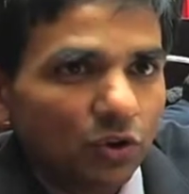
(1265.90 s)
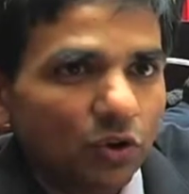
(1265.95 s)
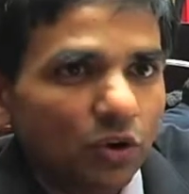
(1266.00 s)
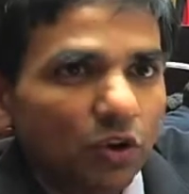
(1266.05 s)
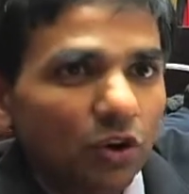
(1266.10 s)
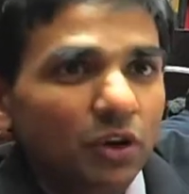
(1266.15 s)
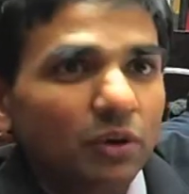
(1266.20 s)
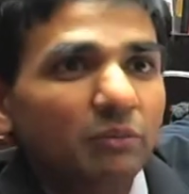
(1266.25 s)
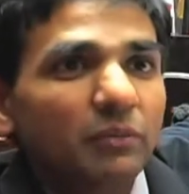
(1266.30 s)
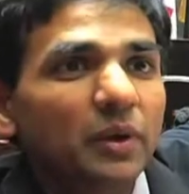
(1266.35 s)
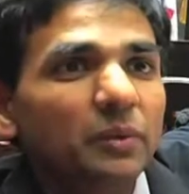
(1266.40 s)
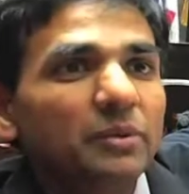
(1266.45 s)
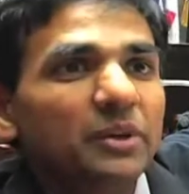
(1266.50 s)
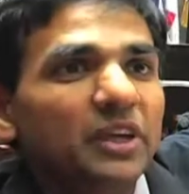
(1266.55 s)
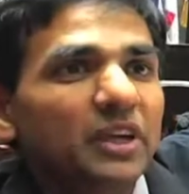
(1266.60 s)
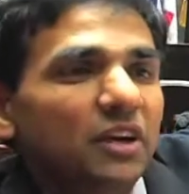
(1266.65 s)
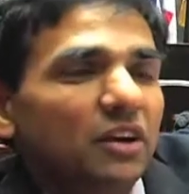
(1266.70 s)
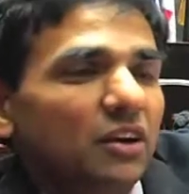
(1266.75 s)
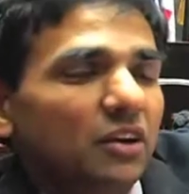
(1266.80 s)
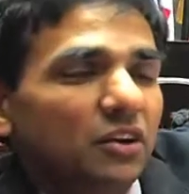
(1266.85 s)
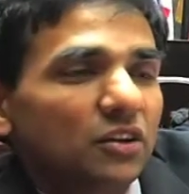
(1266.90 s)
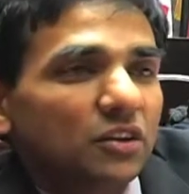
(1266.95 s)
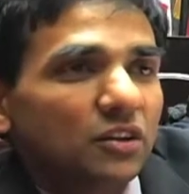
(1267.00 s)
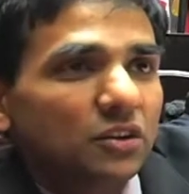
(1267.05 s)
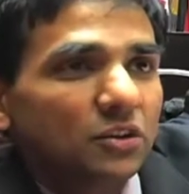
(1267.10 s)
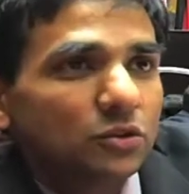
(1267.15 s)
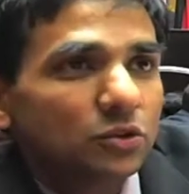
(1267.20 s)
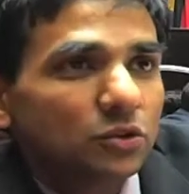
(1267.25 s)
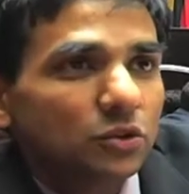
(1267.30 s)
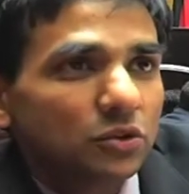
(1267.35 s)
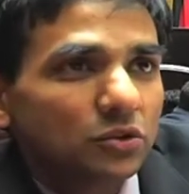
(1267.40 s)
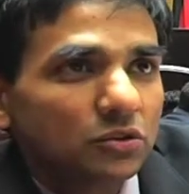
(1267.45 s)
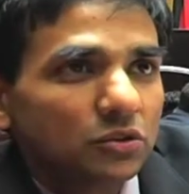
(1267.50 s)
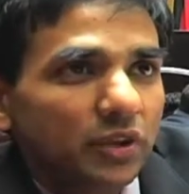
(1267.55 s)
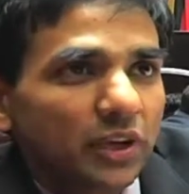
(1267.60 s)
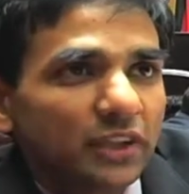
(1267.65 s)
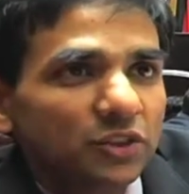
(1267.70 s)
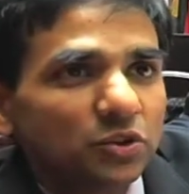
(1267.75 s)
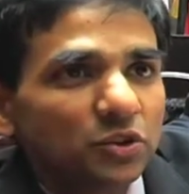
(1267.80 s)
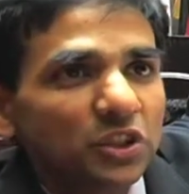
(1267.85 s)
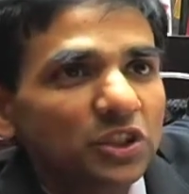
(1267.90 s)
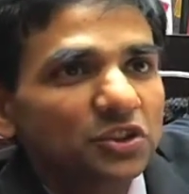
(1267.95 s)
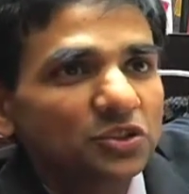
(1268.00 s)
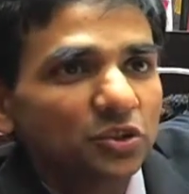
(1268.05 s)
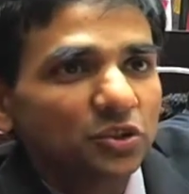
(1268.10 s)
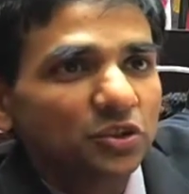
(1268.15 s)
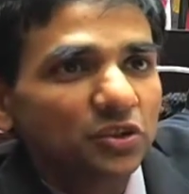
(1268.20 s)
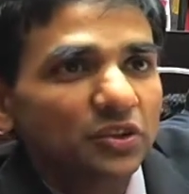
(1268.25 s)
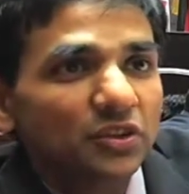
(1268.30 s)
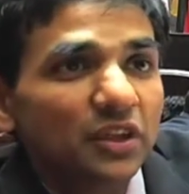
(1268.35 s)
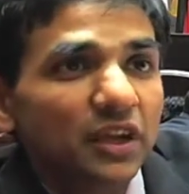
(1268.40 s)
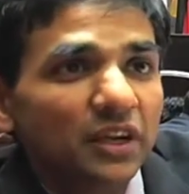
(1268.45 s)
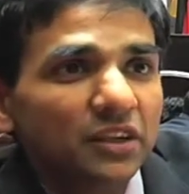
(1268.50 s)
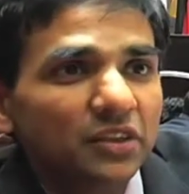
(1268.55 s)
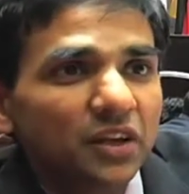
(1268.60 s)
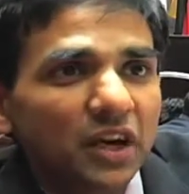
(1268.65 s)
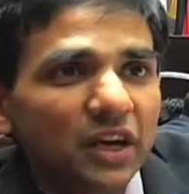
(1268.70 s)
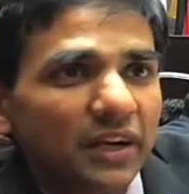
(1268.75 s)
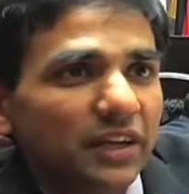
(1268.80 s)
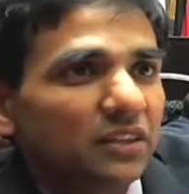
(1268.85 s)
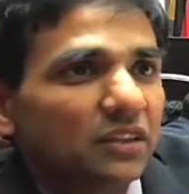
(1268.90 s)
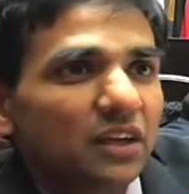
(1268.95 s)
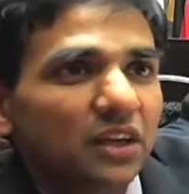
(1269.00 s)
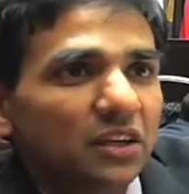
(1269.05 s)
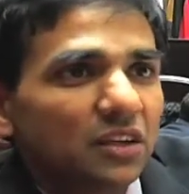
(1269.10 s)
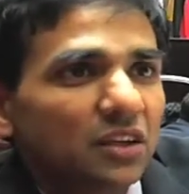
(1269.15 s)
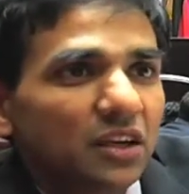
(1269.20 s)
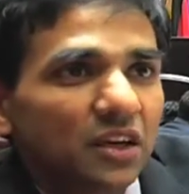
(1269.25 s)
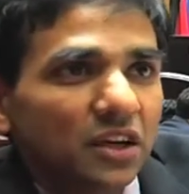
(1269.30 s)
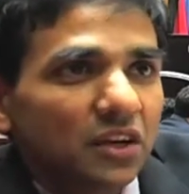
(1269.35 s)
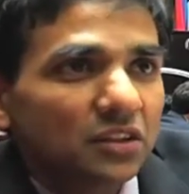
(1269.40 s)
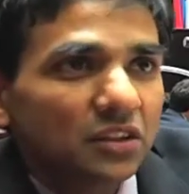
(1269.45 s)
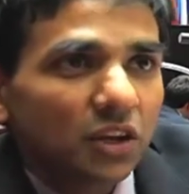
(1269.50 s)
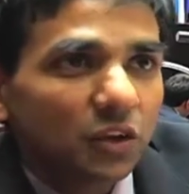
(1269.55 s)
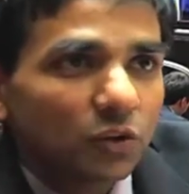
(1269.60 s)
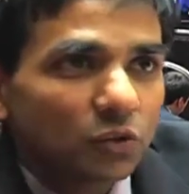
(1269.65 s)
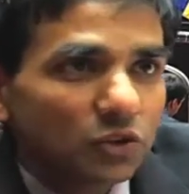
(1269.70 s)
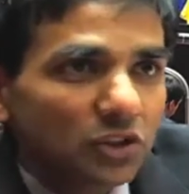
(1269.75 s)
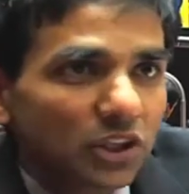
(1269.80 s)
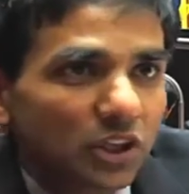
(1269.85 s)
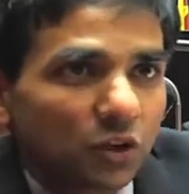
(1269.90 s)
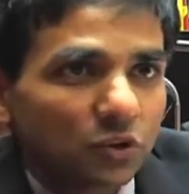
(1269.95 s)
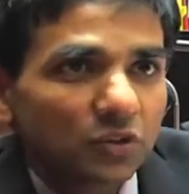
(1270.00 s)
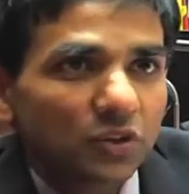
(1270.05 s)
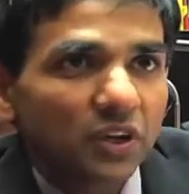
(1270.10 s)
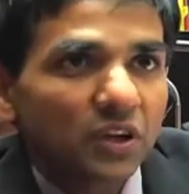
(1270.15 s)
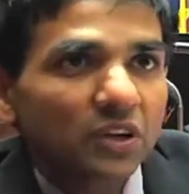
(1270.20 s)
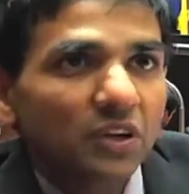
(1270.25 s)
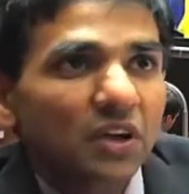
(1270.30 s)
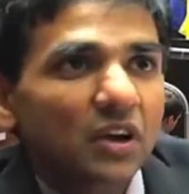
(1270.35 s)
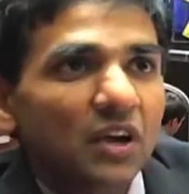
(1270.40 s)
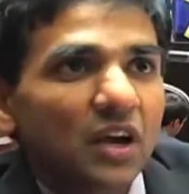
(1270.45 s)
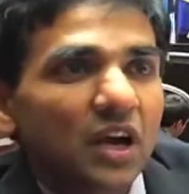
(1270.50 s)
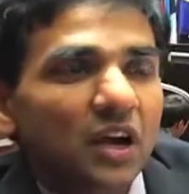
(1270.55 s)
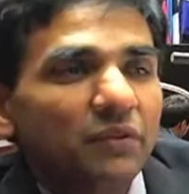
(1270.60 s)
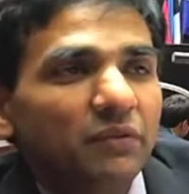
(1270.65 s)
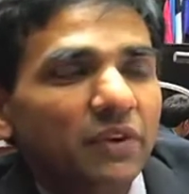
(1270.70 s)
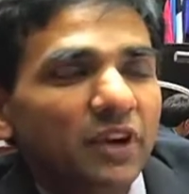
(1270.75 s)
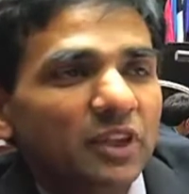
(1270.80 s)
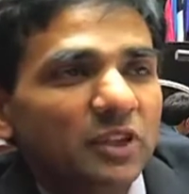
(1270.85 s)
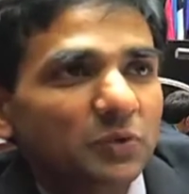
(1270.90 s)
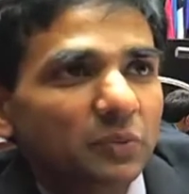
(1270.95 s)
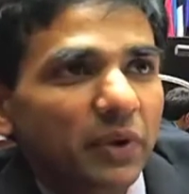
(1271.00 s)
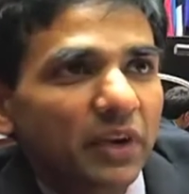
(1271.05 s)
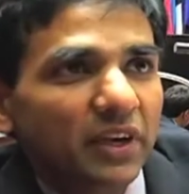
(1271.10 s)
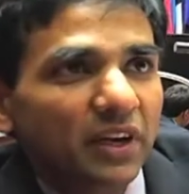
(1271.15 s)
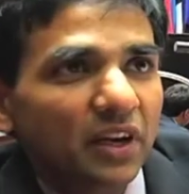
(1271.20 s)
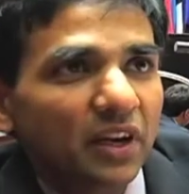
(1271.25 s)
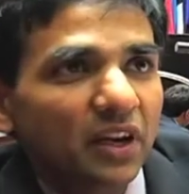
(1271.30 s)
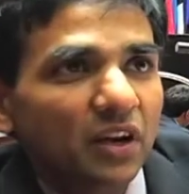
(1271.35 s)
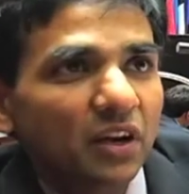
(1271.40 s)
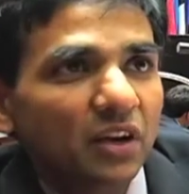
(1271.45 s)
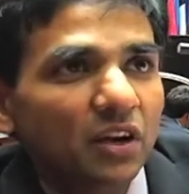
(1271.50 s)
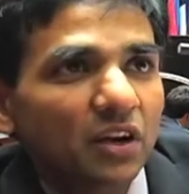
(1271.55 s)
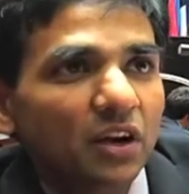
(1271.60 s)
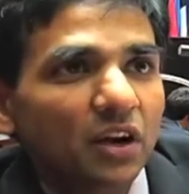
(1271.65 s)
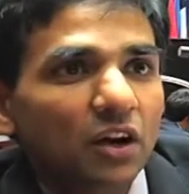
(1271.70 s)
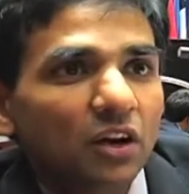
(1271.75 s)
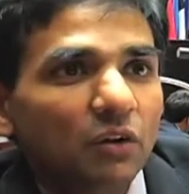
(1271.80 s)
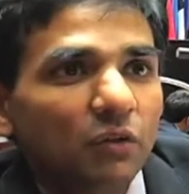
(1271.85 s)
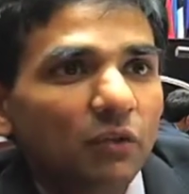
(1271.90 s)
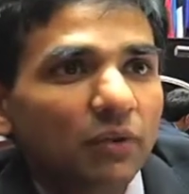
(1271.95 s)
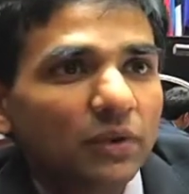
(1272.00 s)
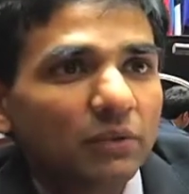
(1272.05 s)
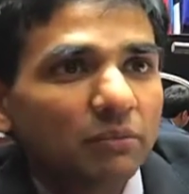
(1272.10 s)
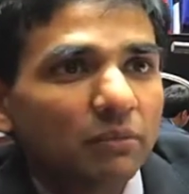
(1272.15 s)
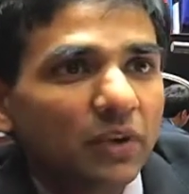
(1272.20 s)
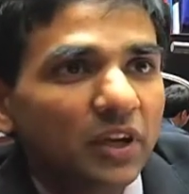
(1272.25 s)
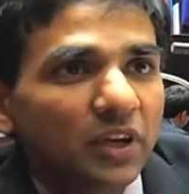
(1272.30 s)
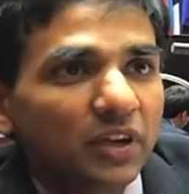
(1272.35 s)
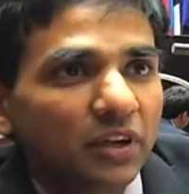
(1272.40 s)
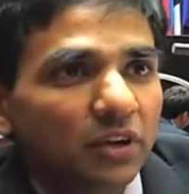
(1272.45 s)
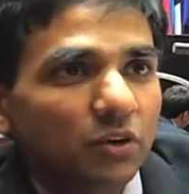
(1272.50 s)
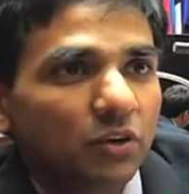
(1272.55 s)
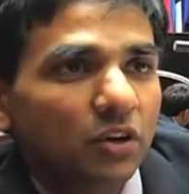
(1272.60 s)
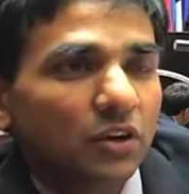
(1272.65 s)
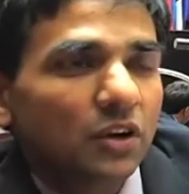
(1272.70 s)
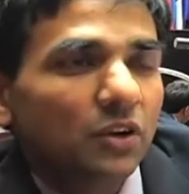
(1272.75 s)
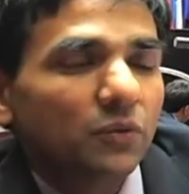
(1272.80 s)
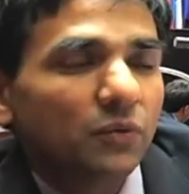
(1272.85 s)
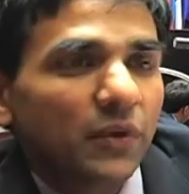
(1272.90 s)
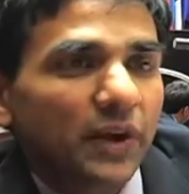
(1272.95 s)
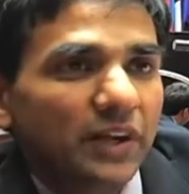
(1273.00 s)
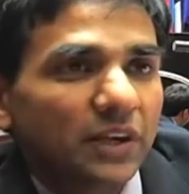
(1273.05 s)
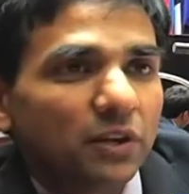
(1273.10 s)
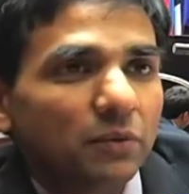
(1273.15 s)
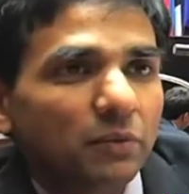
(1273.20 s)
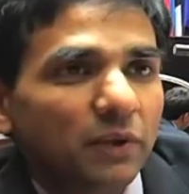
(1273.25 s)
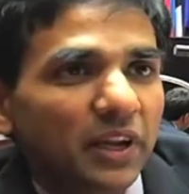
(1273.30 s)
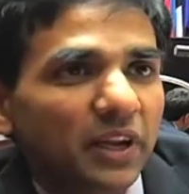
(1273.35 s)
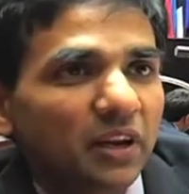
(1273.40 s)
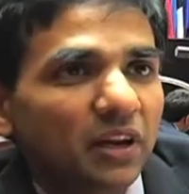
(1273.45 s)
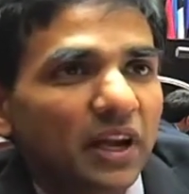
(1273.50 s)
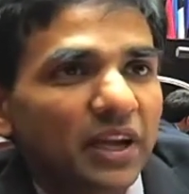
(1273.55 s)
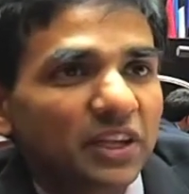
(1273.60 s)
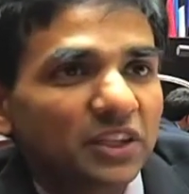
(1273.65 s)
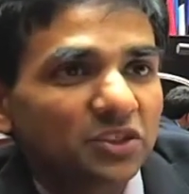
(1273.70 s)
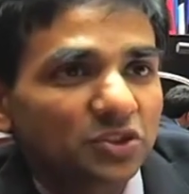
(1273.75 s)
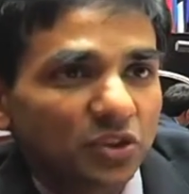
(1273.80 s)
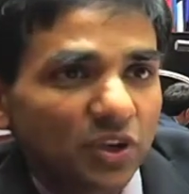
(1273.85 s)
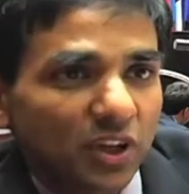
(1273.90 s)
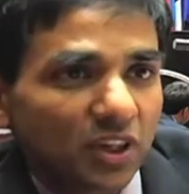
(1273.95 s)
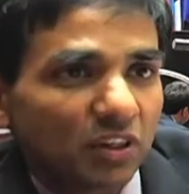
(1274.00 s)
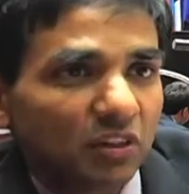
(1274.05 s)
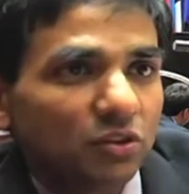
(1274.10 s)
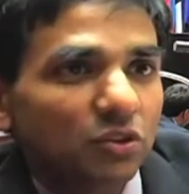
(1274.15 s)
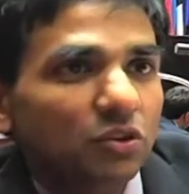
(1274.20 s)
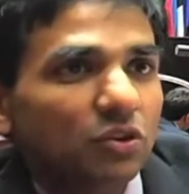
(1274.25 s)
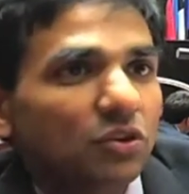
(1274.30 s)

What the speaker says: or maybe to education, they are dying. They're losing out there, and we are spending $1 billion on a fighter plane like Stealth.